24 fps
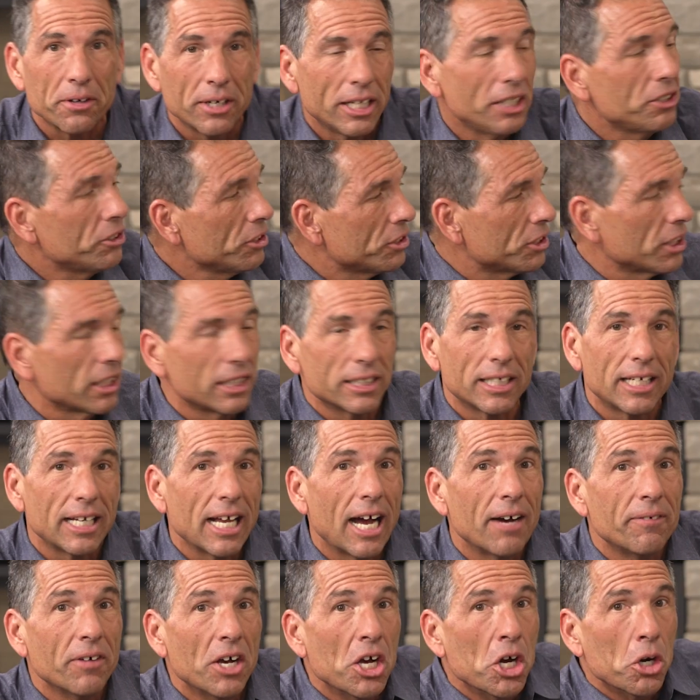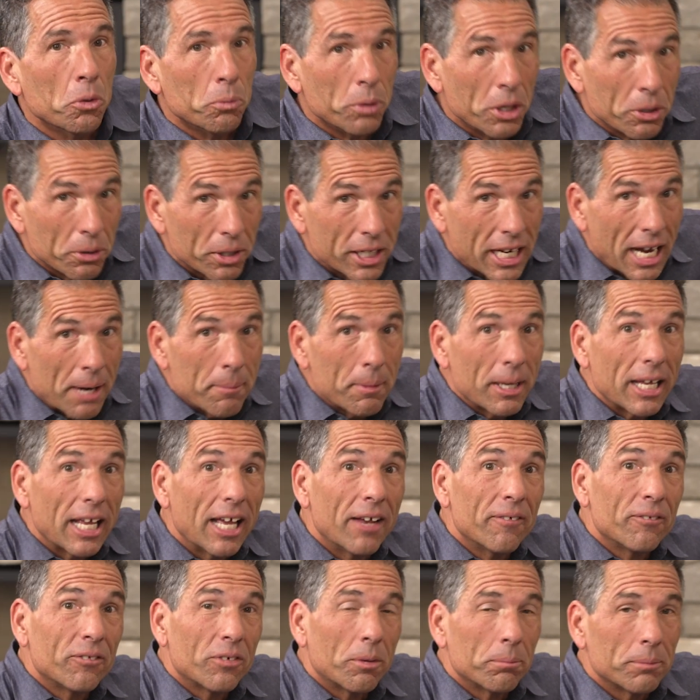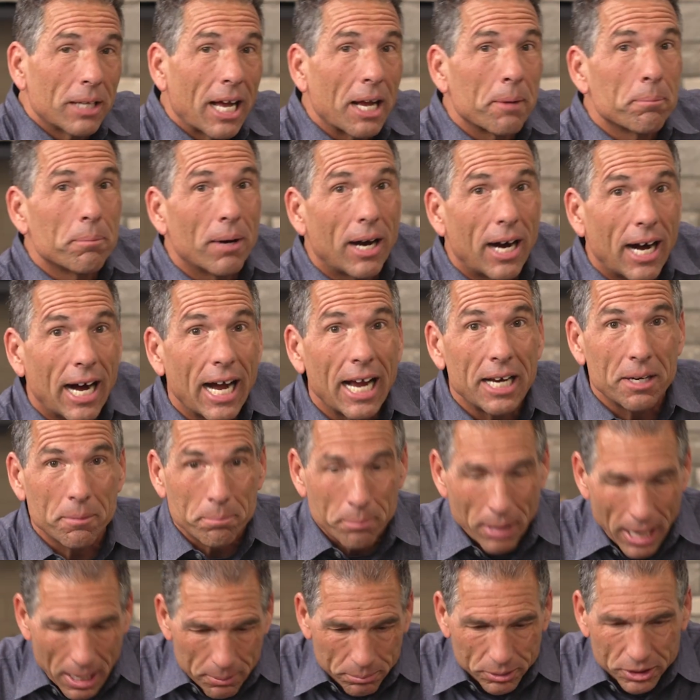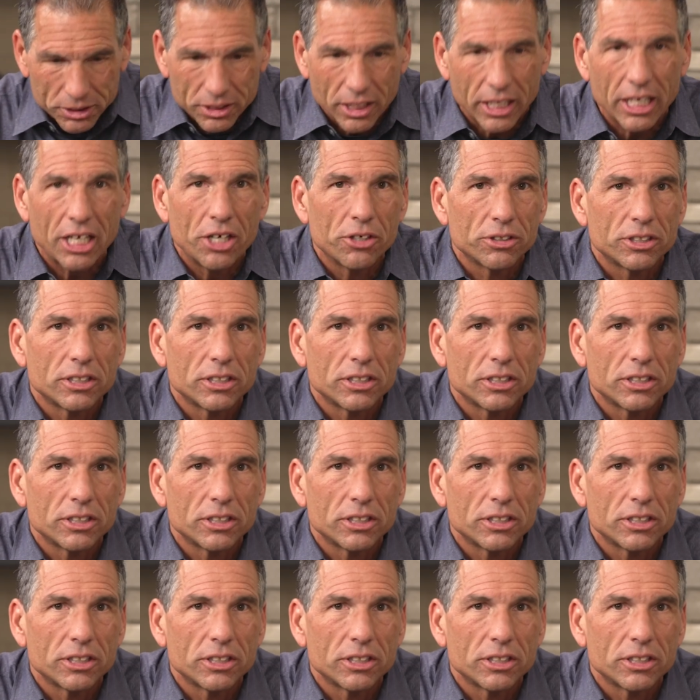And interestingly enough, we were coming in from like behind and Bob was sitting here